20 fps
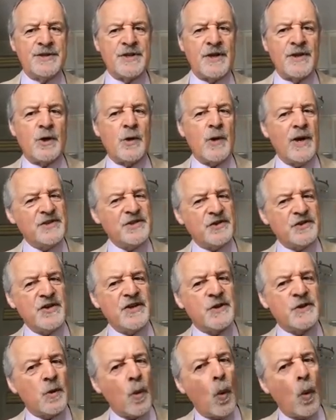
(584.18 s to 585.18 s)
So the
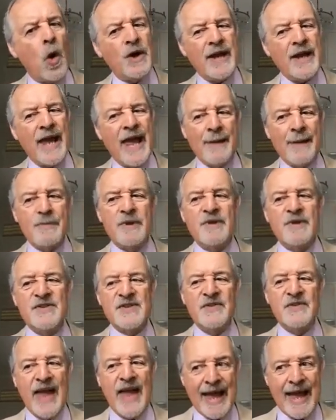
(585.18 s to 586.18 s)
question is what
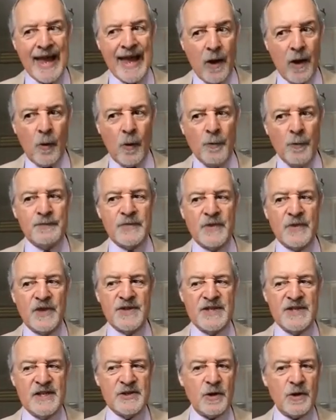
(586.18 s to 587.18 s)
happens now?
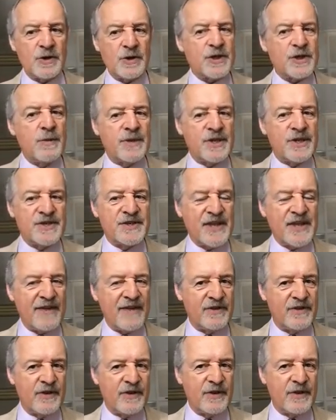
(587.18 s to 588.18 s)
Since October the
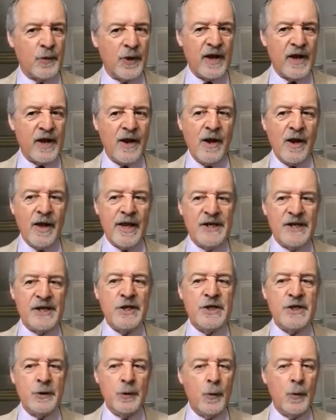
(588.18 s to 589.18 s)
7th, we are in
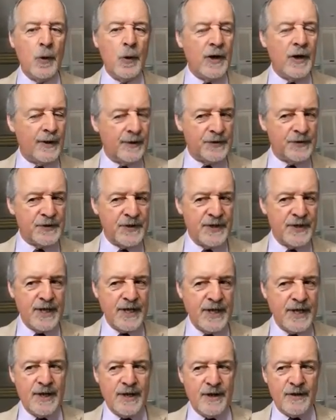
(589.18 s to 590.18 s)
a new world.
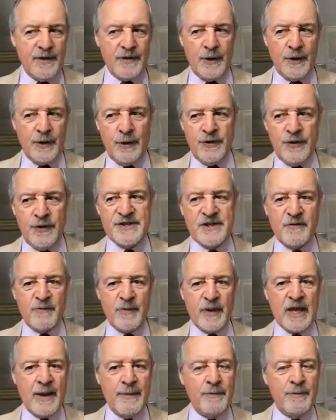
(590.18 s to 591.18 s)
The Houthis
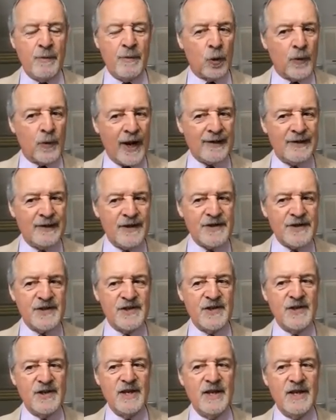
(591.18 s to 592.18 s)
have become more
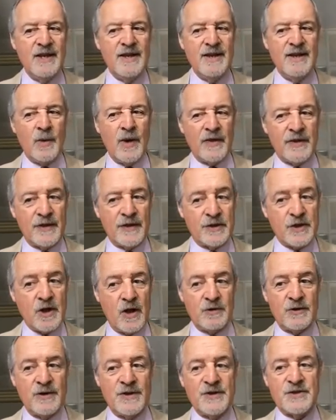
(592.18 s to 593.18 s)
reckless, while the
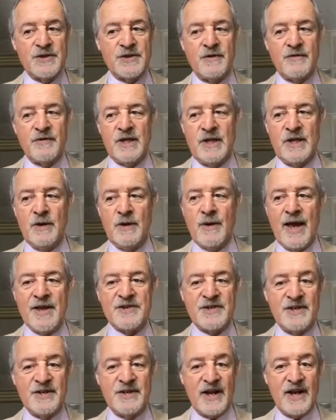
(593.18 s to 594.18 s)
tolerance of the
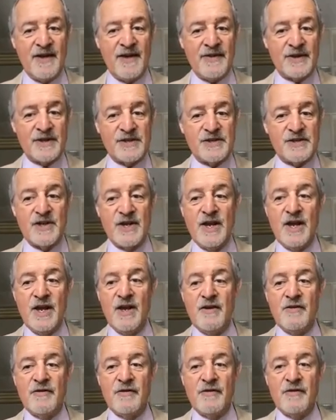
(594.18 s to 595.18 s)
US and others
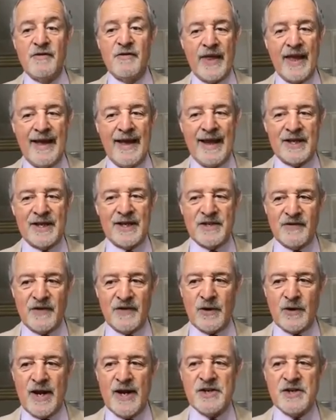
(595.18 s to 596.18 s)
for their acts
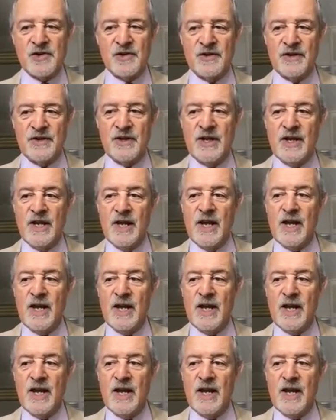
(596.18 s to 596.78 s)
of aggression